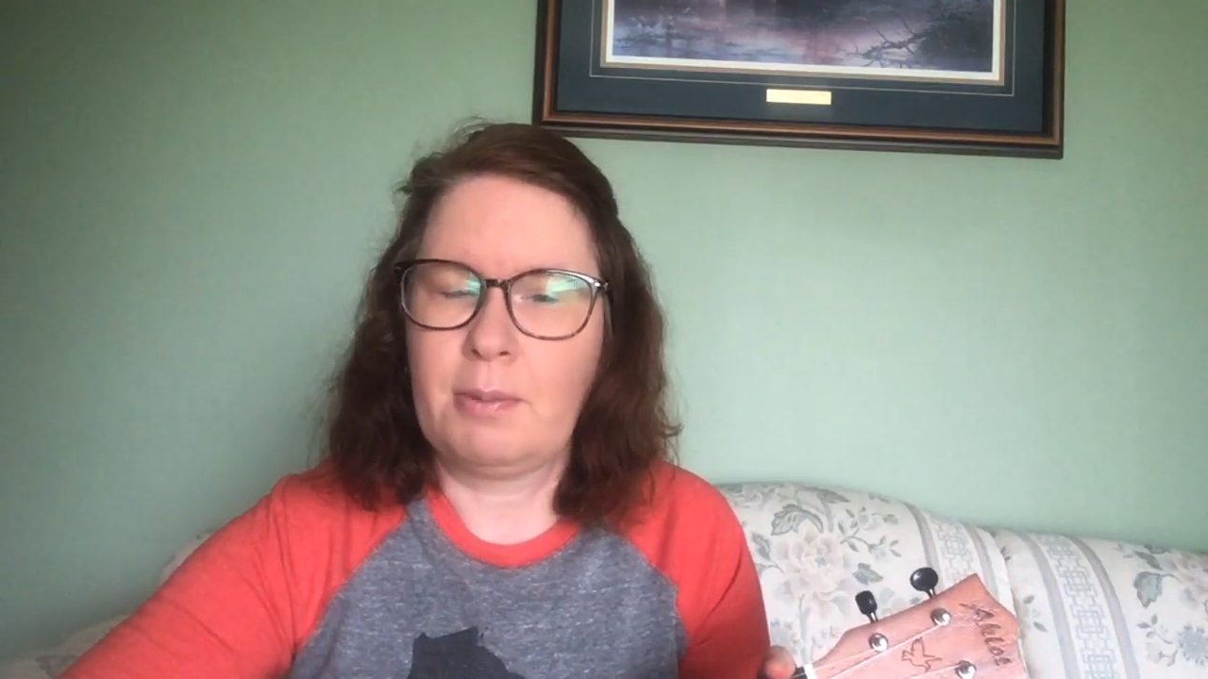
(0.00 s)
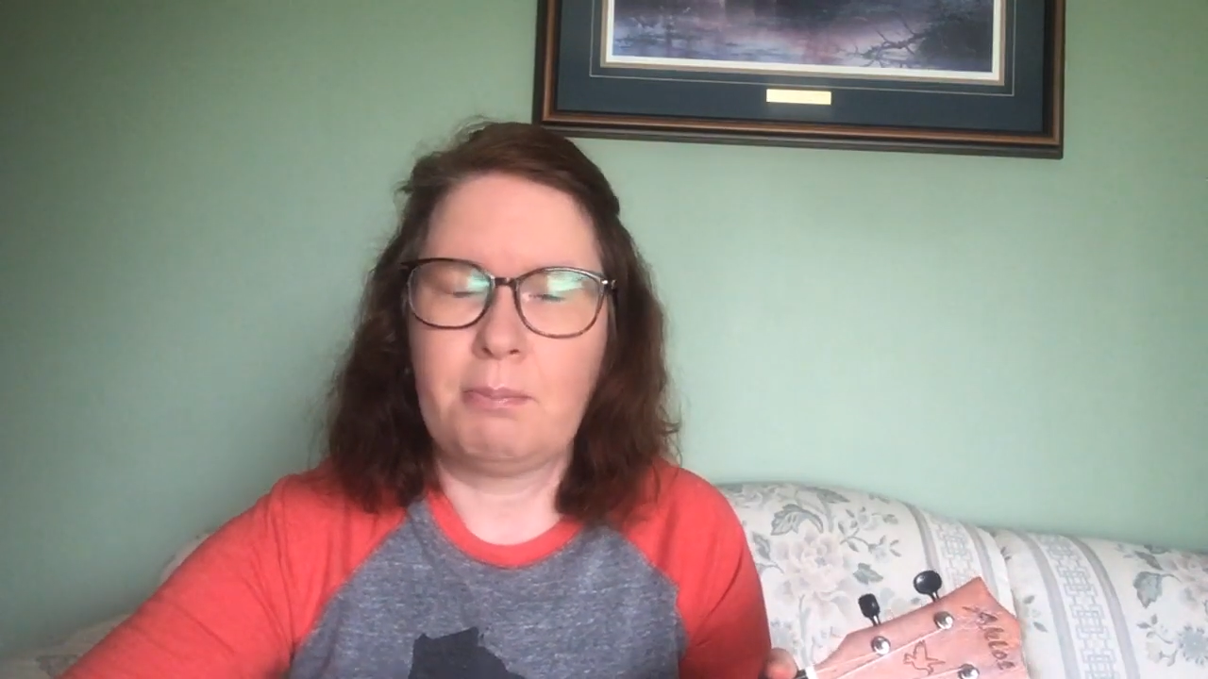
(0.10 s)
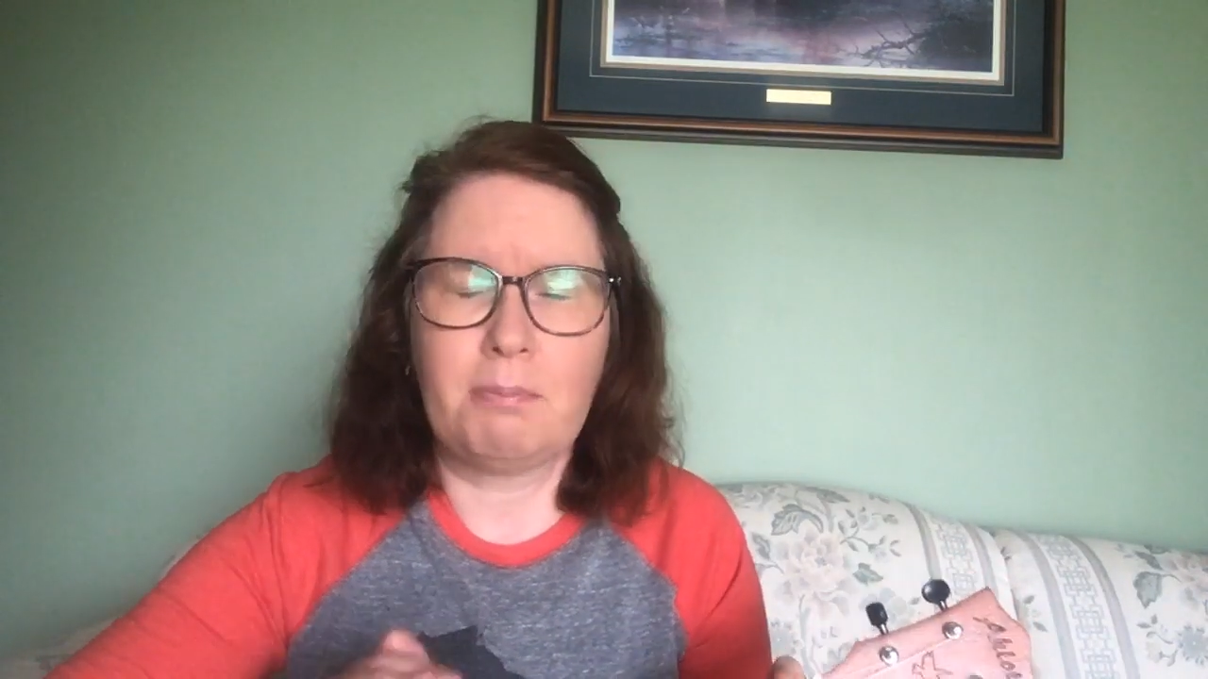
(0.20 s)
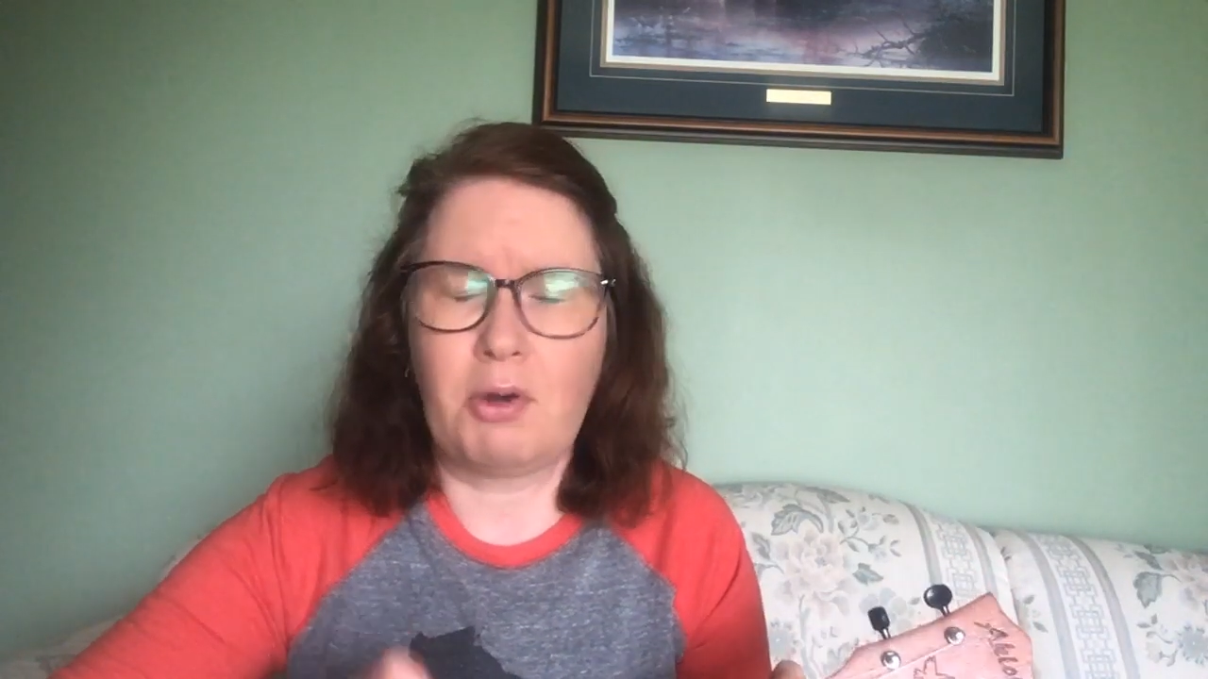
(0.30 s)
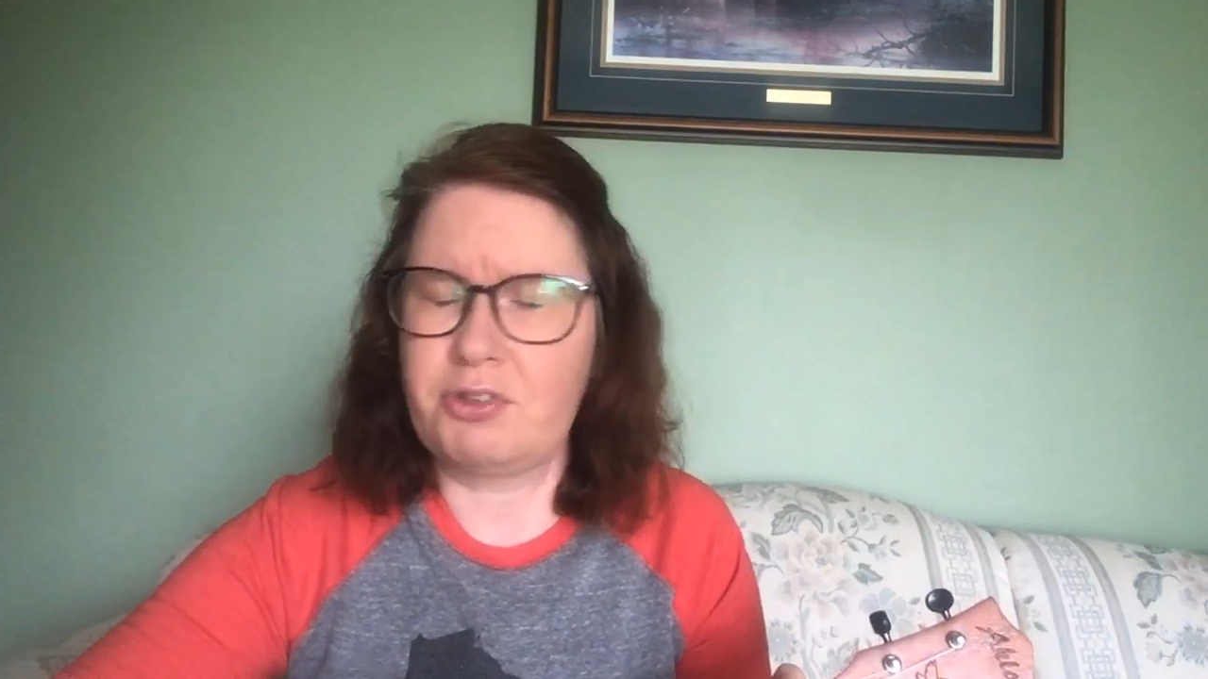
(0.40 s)

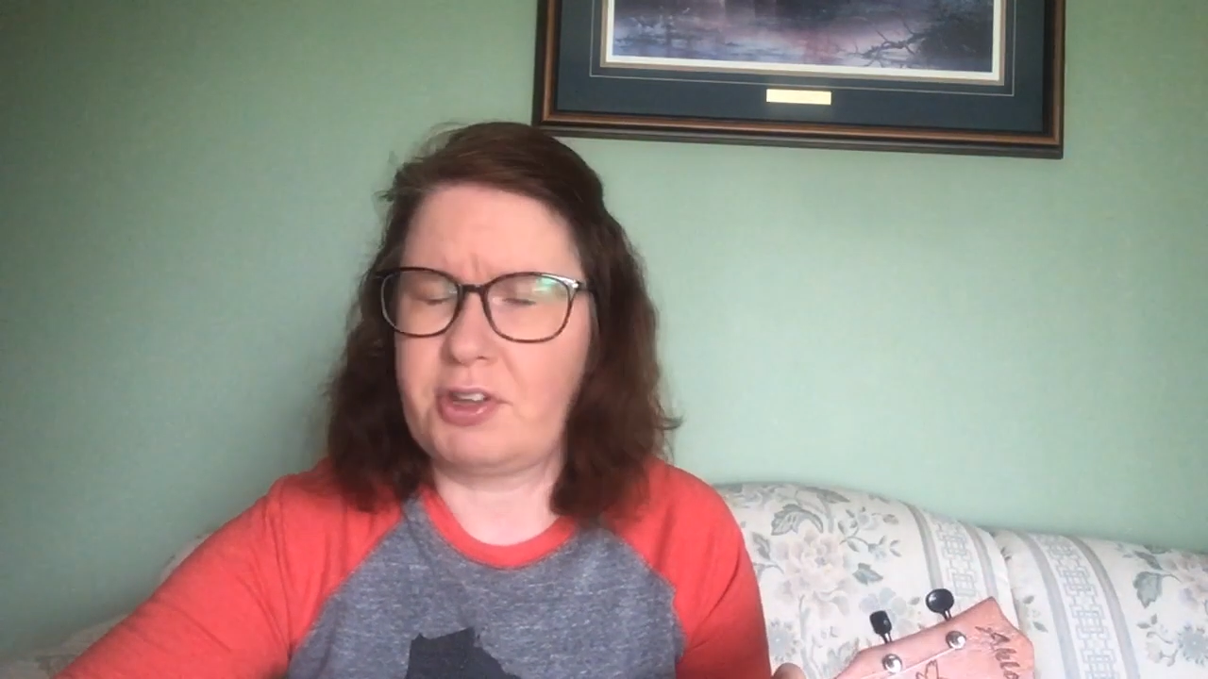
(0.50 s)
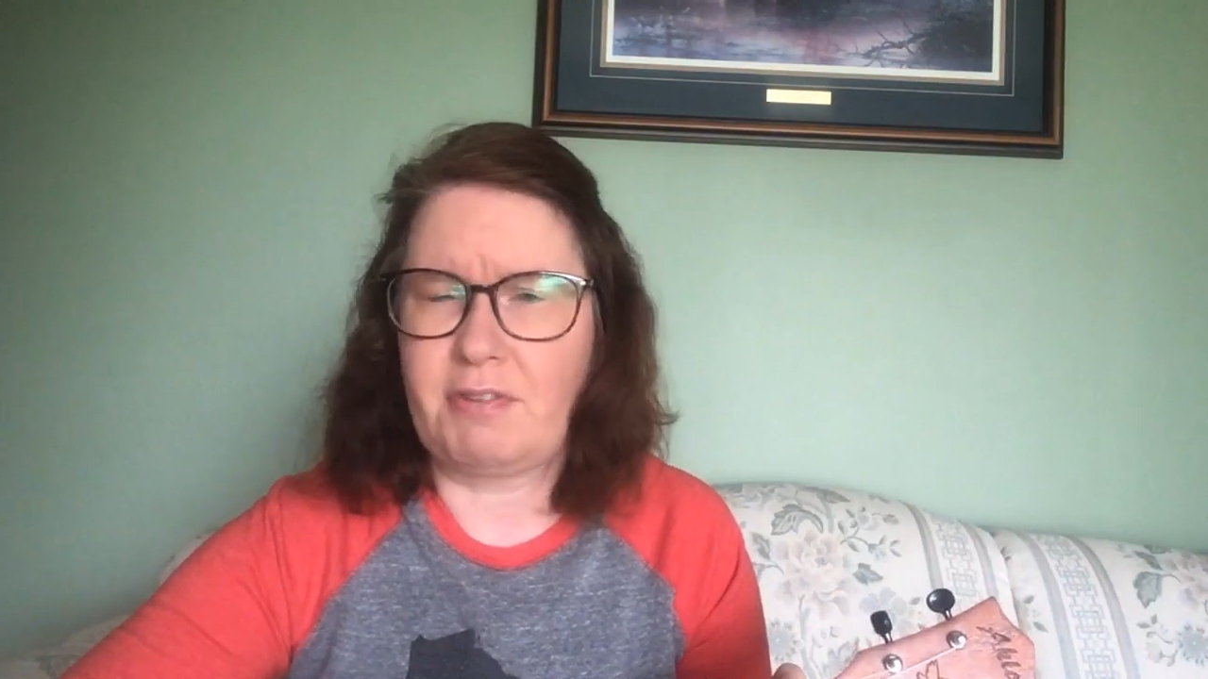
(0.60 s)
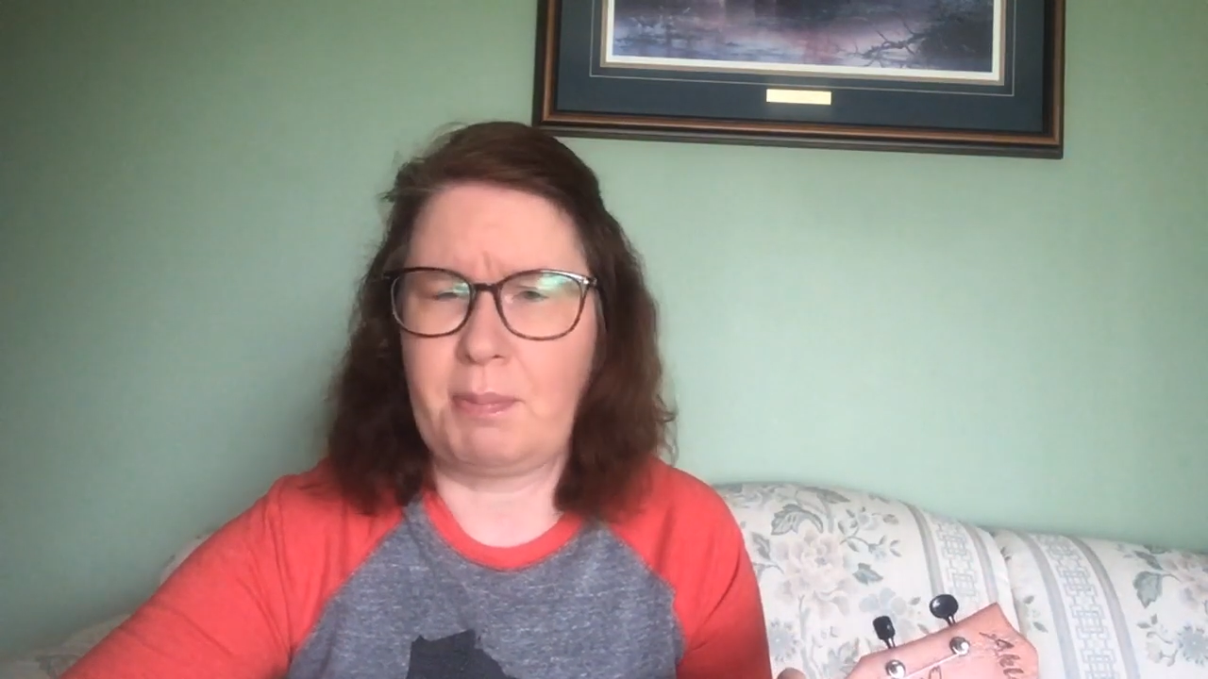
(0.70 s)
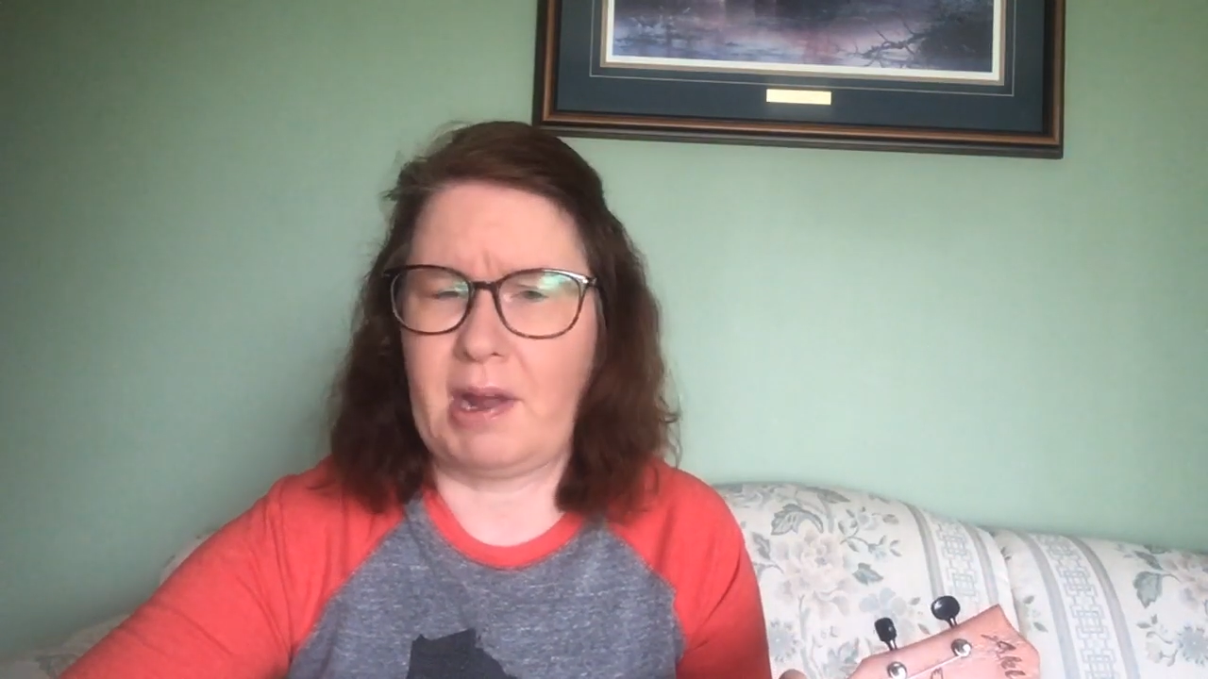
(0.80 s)
most of you